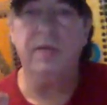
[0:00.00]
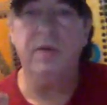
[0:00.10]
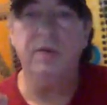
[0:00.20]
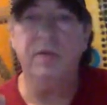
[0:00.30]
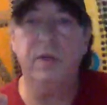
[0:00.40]

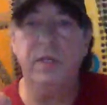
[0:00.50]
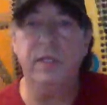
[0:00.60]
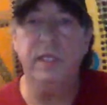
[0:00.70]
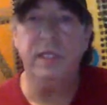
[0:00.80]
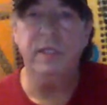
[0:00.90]
those are in
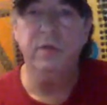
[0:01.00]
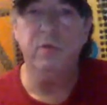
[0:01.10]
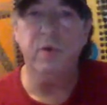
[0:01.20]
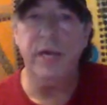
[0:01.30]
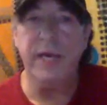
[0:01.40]
the
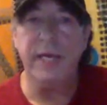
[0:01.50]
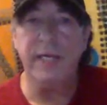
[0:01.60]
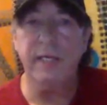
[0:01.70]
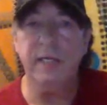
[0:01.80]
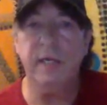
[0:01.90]
gray